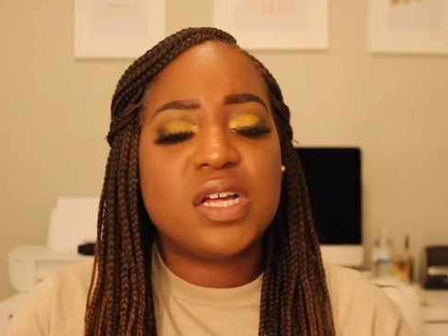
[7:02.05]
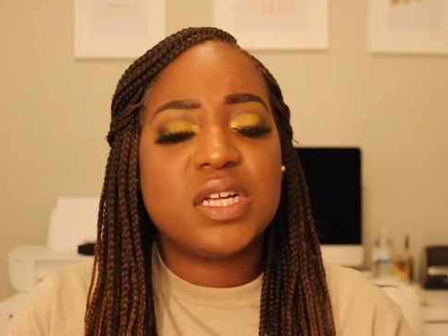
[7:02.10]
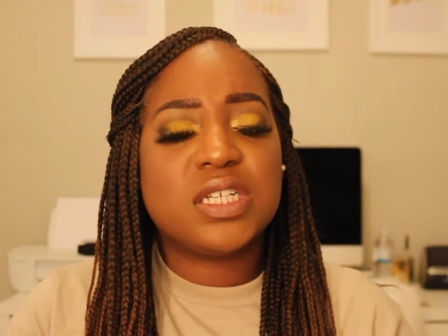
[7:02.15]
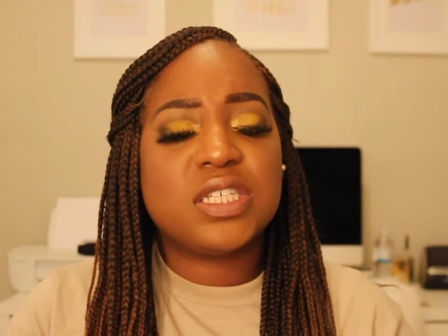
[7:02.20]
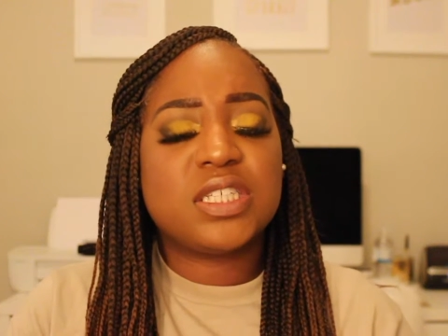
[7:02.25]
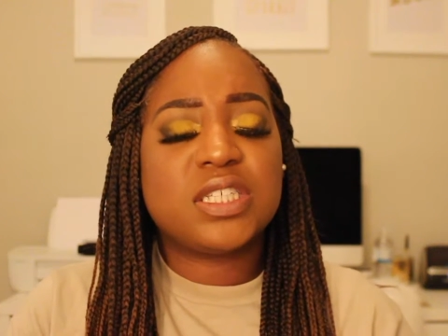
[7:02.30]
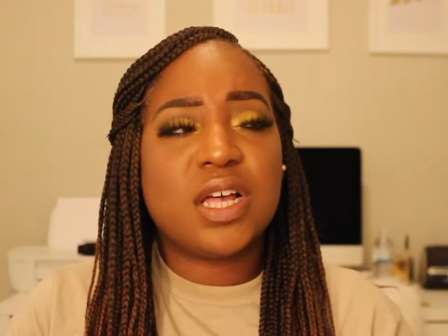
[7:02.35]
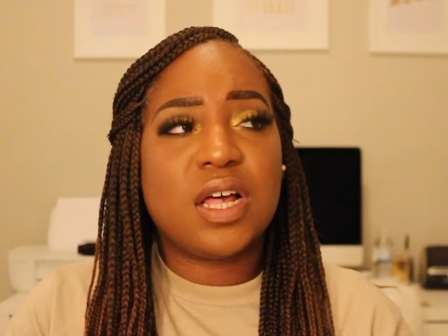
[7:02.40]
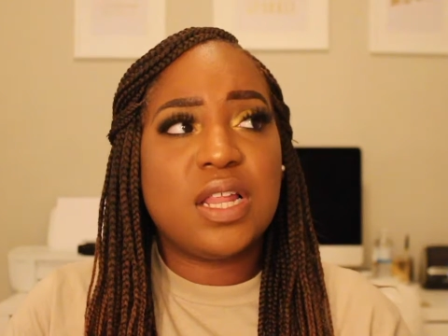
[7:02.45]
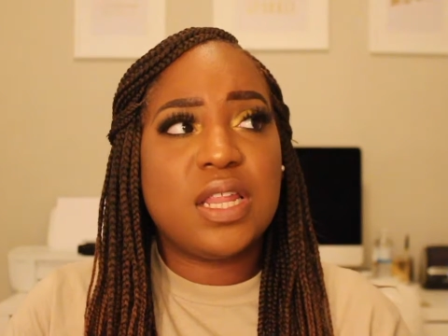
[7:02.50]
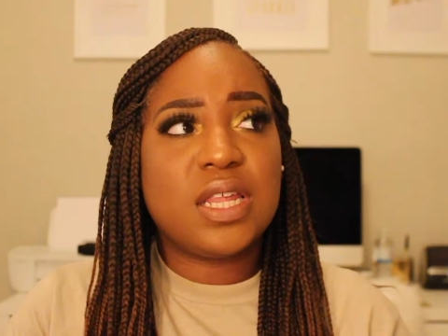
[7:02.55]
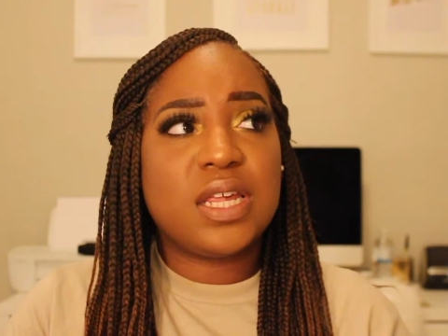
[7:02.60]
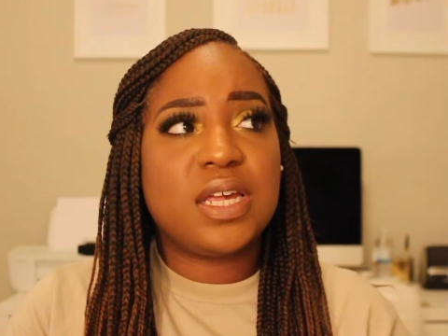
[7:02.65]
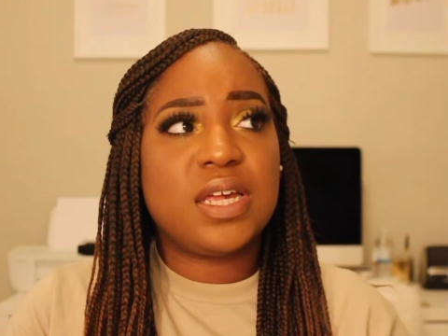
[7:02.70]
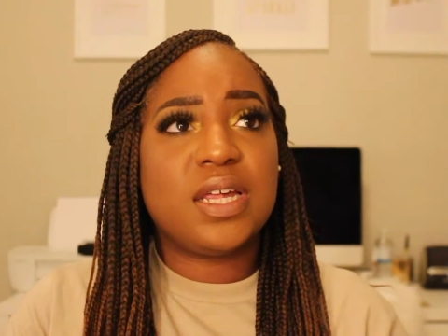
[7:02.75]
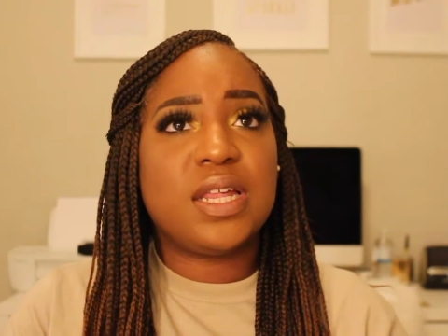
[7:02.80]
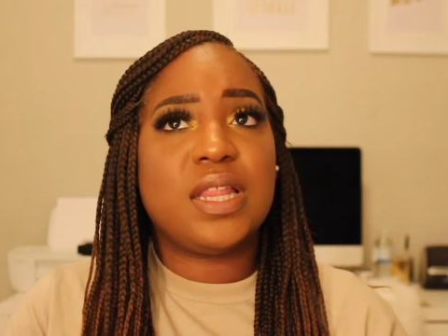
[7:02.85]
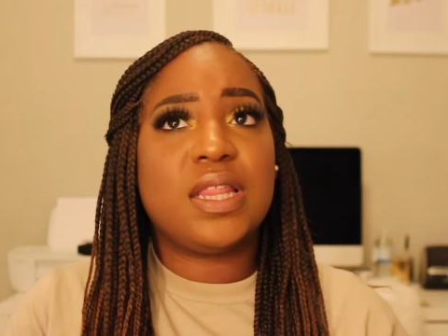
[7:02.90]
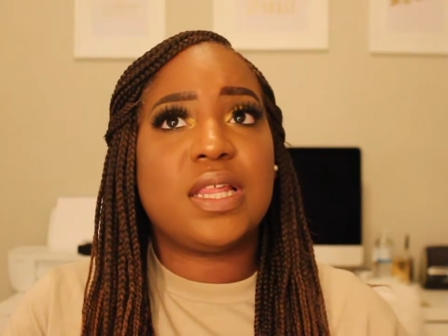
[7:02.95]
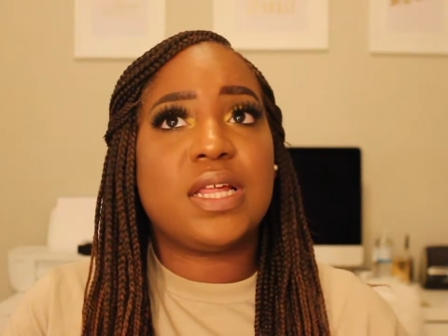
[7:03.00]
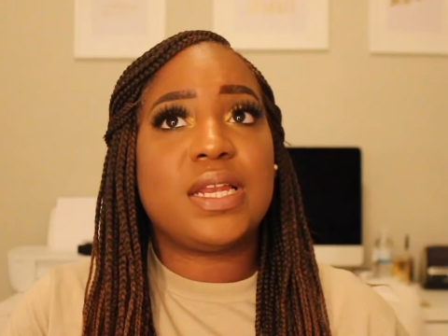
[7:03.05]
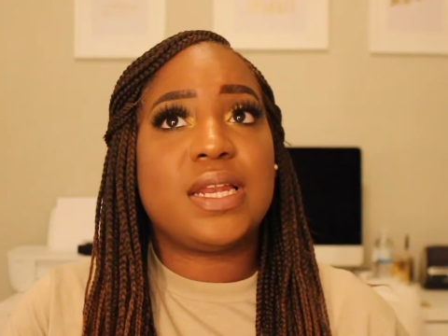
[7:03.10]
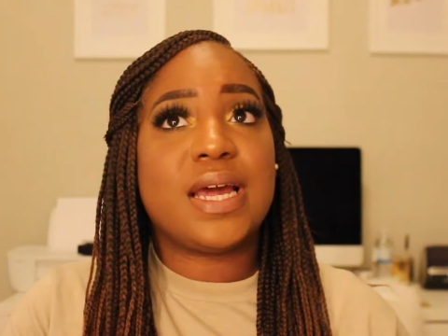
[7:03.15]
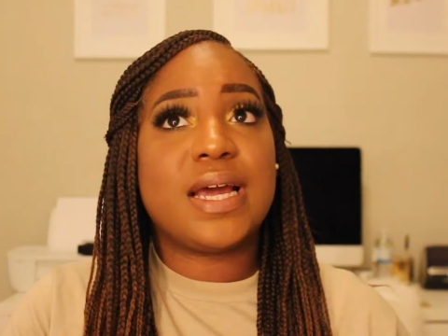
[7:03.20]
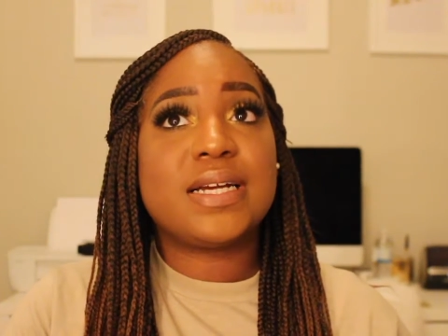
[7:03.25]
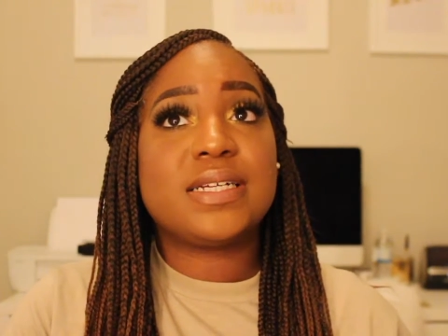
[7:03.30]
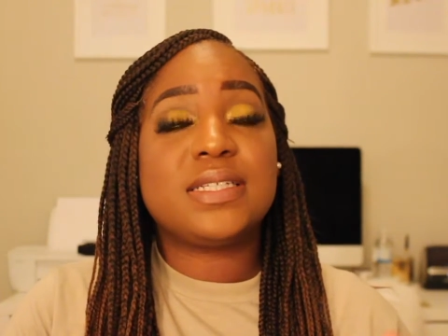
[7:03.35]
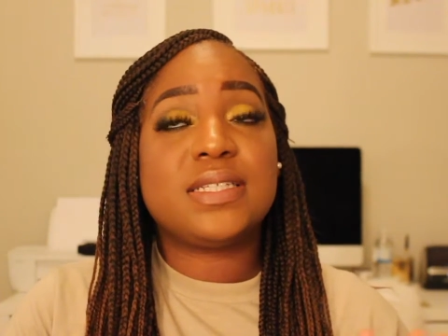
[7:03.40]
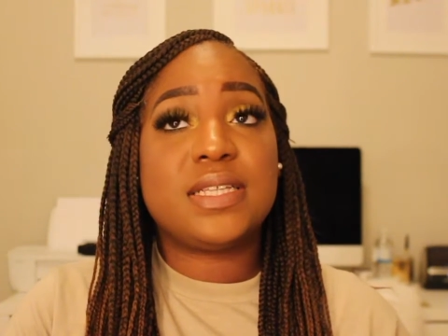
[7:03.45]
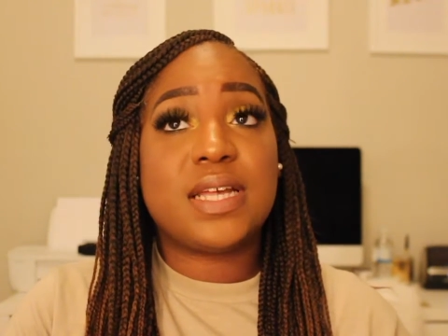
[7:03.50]
So then the
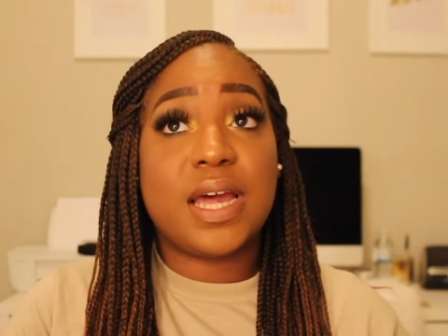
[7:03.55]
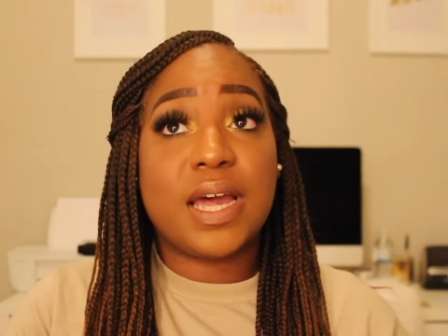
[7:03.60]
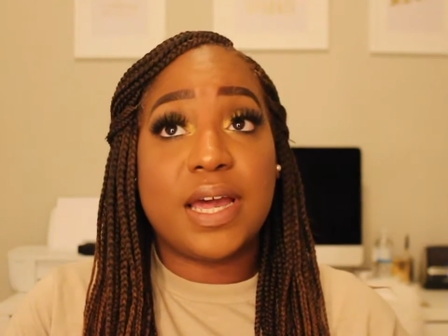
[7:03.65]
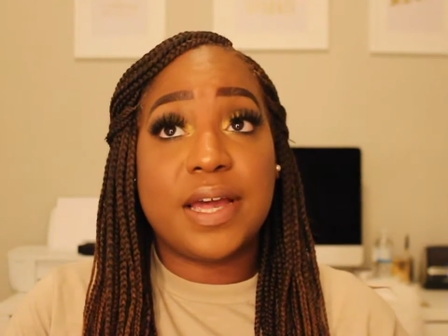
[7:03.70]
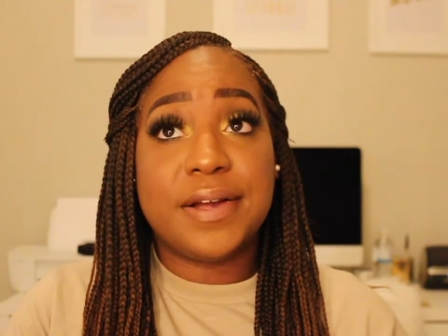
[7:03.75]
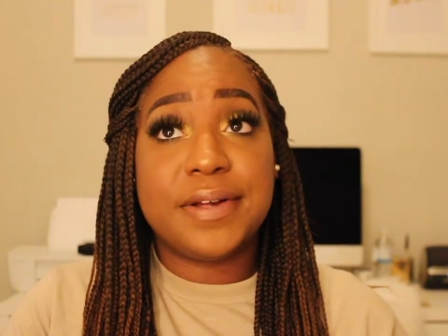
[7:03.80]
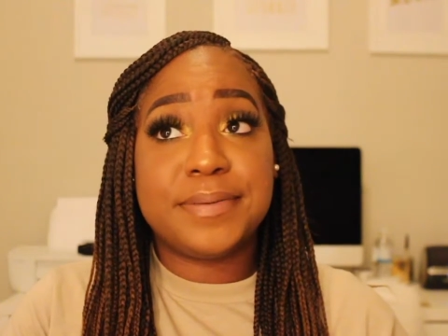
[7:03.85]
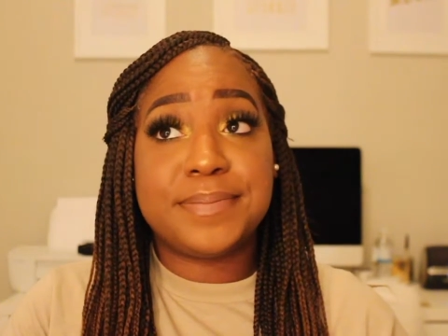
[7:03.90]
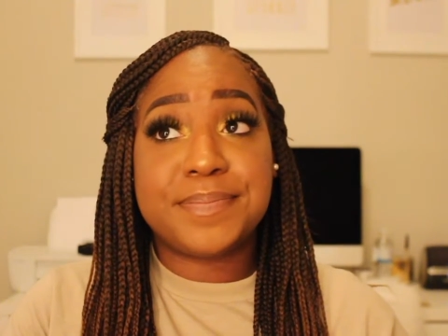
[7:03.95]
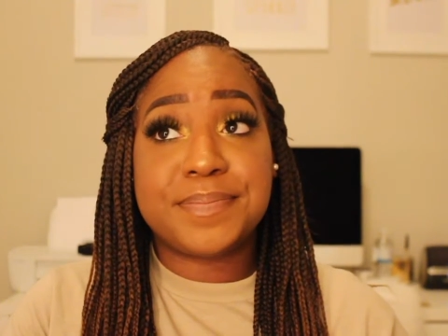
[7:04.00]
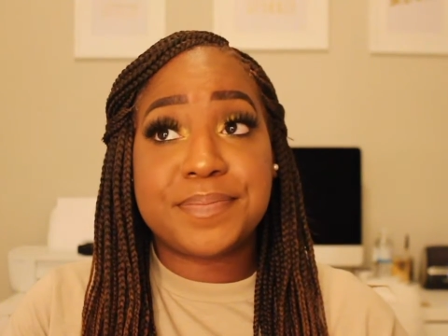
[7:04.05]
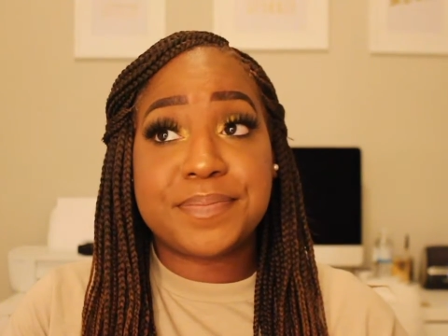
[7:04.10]
next day,